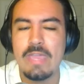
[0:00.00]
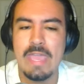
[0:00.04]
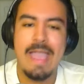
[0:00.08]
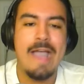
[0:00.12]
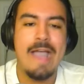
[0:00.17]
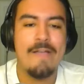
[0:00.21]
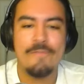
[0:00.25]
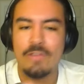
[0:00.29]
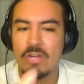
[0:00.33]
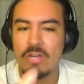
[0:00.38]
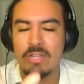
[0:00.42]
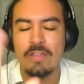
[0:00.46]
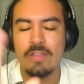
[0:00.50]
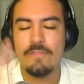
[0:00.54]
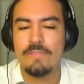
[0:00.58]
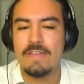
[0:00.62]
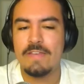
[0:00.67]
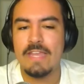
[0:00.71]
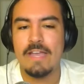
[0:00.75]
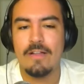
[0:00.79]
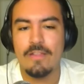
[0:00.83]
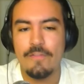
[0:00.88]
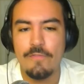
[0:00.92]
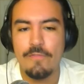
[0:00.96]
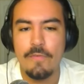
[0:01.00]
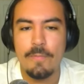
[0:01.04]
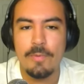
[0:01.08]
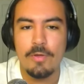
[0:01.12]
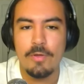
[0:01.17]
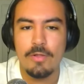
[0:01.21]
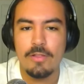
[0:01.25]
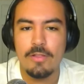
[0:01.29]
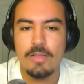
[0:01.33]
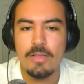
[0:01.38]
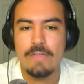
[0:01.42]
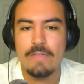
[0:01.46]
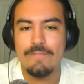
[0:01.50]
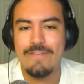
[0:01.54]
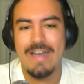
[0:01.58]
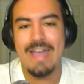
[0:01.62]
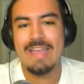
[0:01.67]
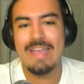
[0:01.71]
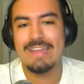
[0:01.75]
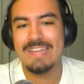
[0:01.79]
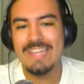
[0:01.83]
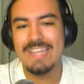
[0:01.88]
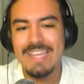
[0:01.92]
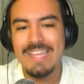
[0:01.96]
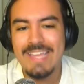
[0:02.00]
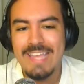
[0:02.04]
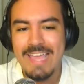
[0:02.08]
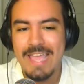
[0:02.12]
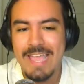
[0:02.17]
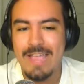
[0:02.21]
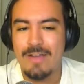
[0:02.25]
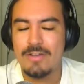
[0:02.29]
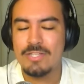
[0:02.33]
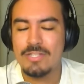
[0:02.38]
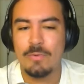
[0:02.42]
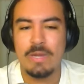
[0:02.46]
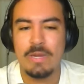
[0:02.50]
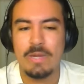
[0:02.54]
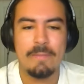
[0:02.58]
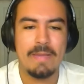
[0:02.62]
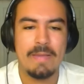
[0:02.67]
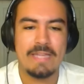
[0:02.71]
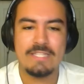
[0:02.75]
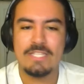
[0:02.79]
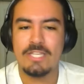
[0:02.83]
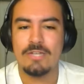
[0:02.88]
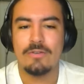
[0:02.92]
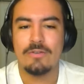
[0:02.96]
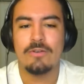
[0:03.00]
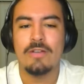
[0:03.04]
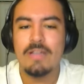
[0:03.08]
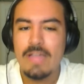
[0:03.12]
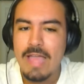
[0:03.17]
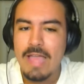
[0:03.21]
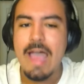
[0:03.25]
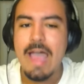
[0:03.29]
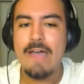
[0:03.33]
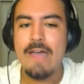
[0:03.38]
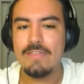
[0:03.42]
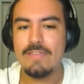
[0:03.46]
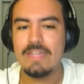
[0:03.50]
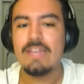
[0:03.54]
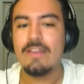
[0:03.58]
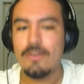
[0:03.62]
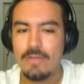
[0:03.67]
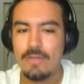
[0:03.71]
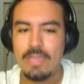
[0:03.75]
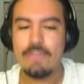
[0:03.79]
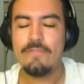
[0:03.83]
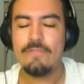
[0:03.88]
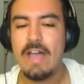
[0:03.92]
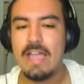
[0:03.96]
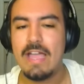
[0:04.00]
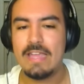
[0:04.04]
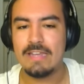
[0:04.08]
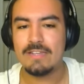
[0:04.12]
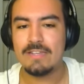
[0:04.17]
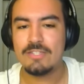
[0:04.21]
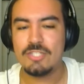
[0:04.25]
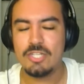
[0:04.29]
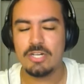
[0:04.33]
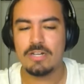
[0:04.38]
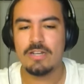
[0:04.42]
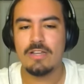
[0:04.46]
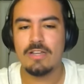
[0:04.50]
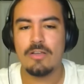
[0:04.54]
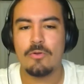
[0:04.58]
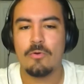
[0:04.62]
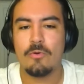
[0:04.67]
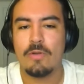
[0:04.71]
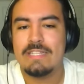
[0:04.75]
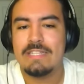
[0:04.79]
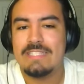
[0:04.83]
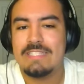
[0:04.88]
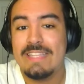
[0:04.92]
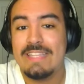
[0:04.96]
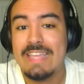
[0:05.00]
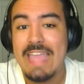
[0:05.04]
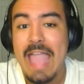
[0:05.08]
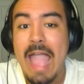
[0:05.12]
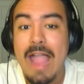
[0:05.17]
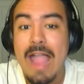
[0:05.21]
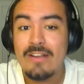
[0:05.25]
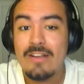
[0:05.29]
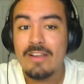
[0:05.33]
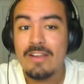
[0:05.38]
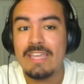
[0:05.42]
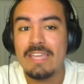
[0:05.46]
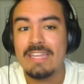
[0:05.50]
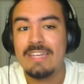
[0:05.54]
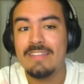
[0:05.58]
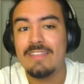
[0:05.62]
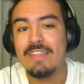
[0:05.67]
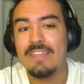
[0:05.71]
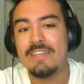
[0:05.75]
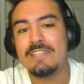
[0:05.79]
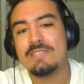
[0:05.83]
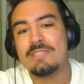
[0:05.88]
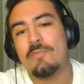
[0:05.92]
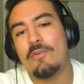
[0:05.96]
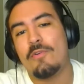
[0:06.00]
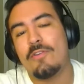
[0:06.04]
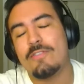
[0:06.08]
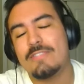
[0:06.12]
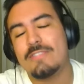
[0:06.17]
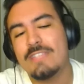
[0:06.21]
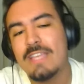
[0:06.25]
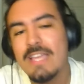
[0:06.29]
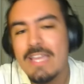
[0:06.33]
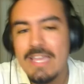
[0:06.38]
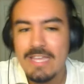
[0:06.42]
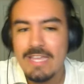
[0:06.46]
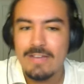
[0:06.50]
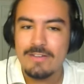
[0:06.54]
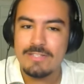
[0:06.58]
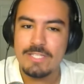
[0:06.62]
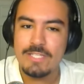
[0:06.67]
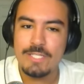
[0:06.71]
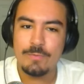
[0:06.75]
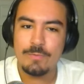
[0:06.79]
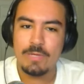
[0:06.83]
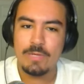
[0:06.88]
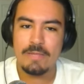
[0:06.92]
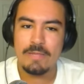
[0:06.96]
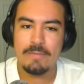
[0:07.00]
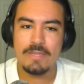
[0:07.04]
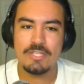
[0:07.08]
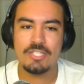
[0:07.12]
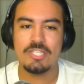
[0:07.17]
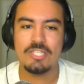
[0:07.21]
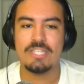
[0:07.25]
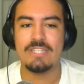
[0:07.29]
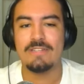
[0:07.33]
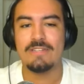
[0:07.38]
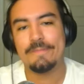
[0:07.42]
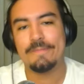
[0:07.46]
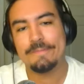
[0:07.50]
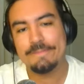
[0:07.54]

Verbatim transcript: have your cliff nail of a poll. Okay, fine. Harris winning by two. Have it. Okay, fine. Sure. According to the aggregated latest polls, Harris is winning Michigan.